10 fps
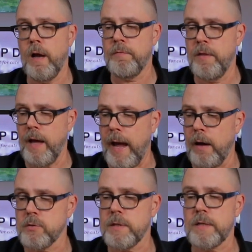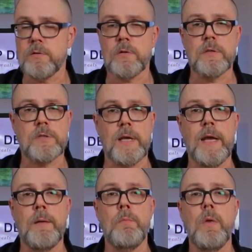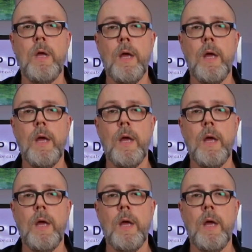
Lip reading: of the housings are the same,